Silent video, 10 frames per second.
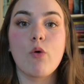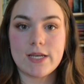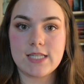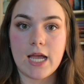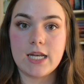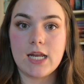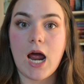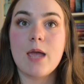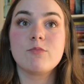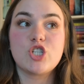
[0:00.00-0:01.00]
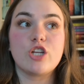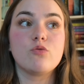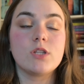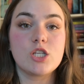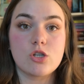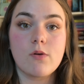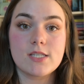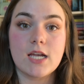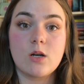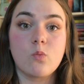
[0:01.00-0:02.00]
excited. I'm genuinely so
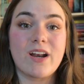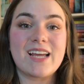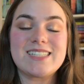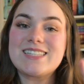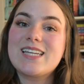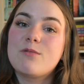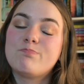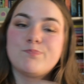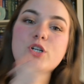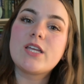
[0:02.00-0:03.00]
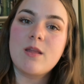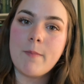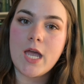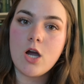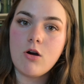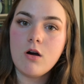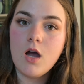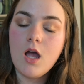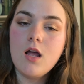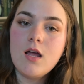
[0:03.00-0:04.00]
excited. When I get that book in the mail,
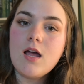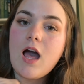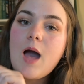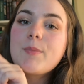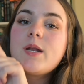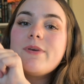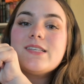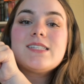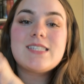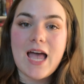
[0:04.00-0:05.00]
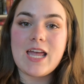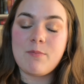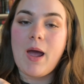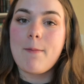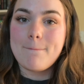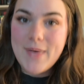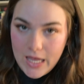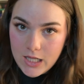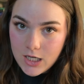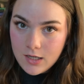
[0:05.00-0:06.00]
I'm going to be sat in my
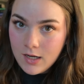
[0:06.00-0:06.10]
bed.